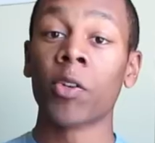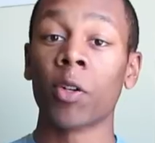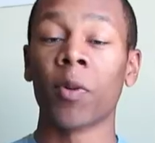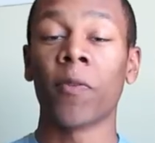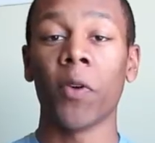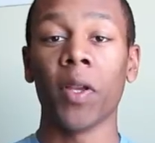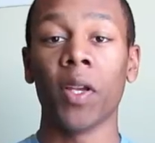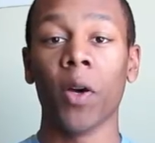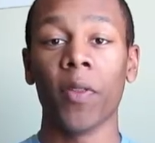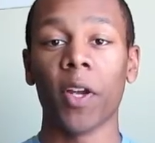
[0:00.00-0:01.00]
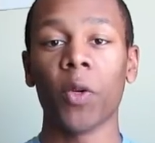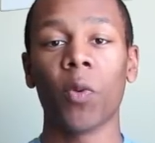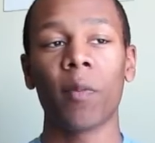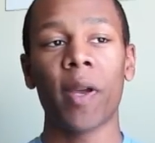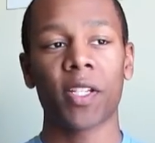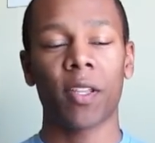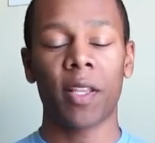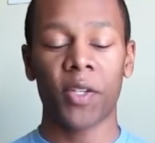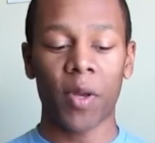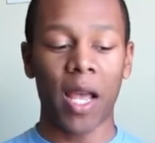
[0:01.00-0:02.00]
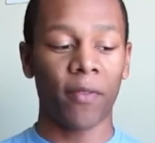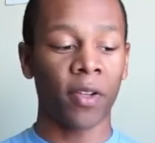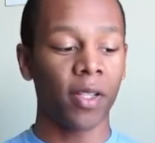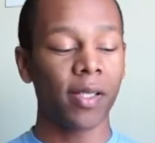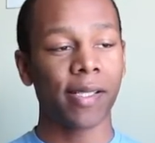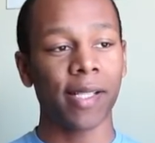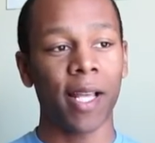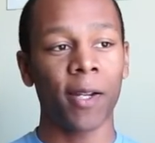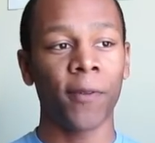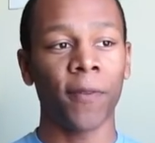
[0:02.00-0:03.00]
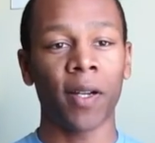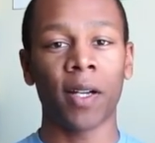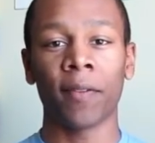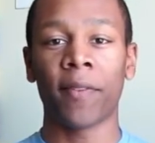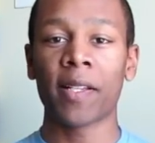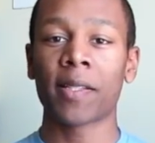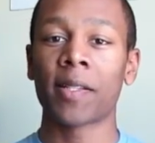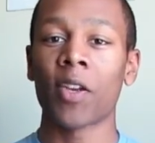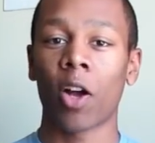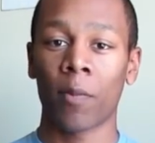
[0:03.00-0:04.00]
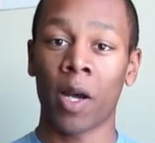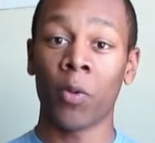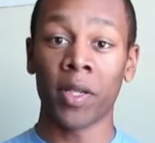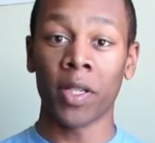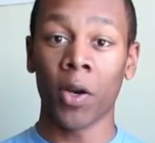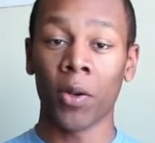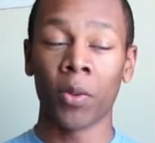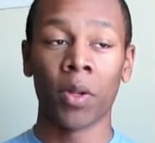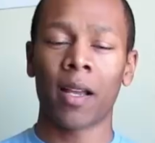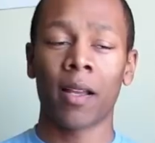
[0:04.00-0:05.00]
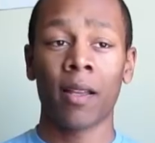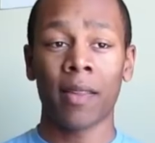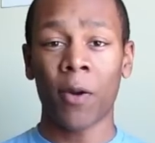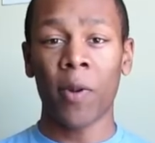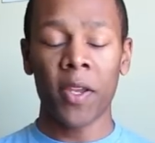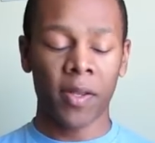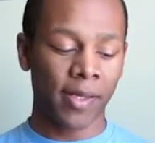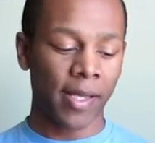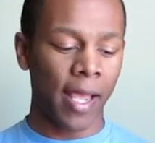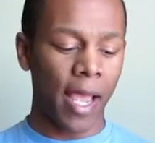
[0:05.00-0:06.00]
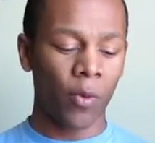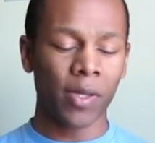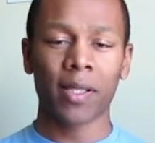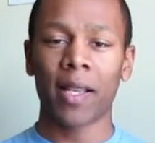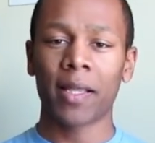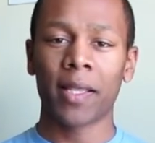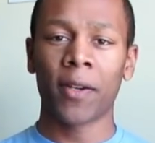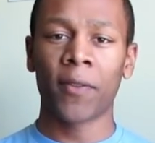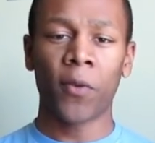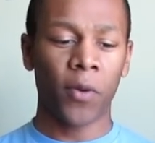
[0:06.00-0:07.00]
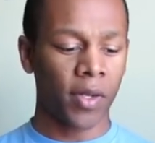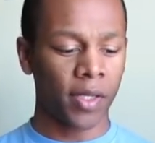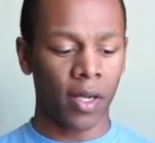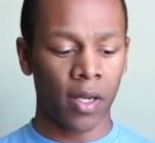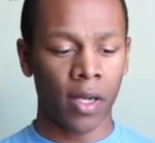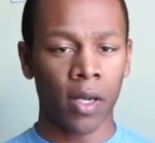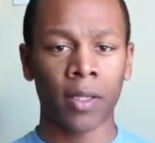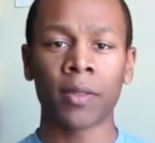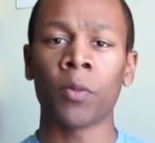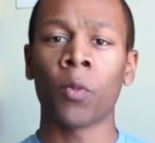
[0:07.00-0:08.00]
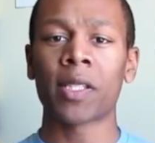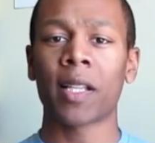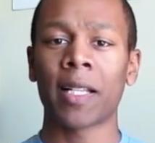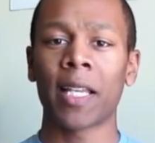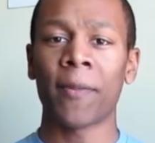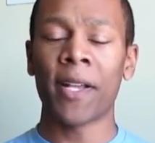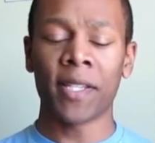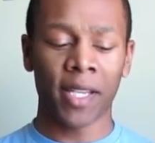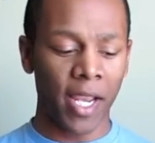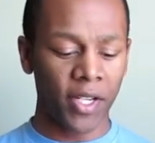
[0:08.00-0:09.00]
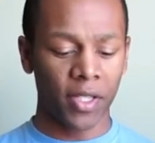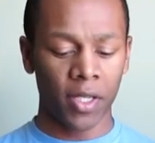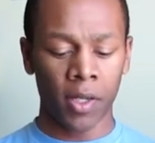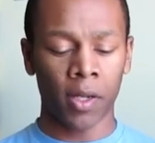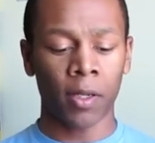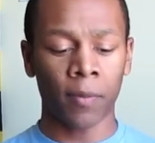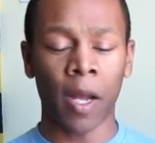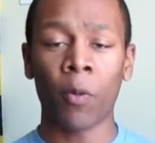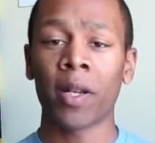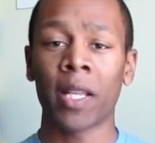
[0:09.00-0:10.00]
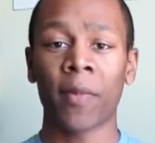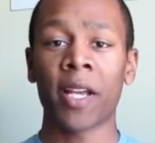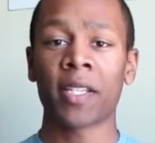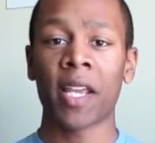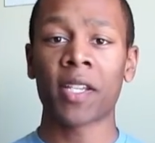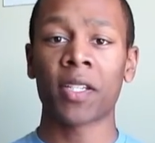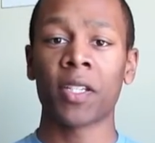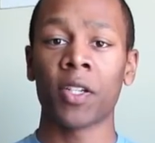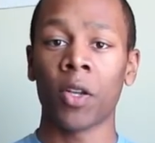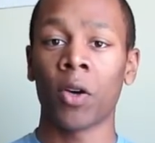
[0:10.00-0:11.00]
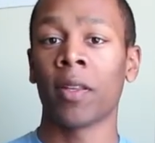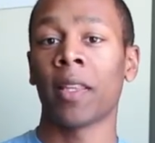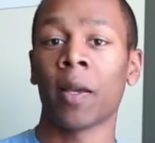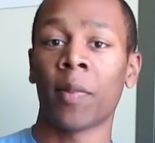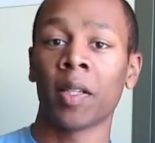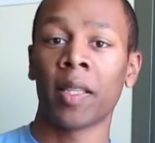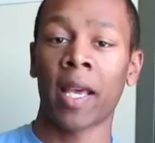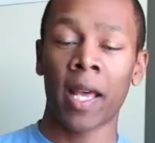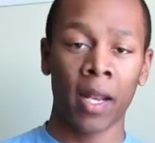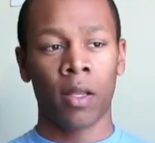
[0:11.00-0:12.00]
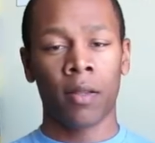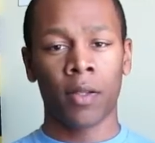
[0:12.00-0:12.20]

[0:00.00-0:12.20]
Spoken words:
recruiter before you go there. You want to make sure that you have a good set of things to talk about when you go. That way you can say, hey, what's it like in the Air Force? What's it like to get my education? I want to get my education. Do you know anything about that?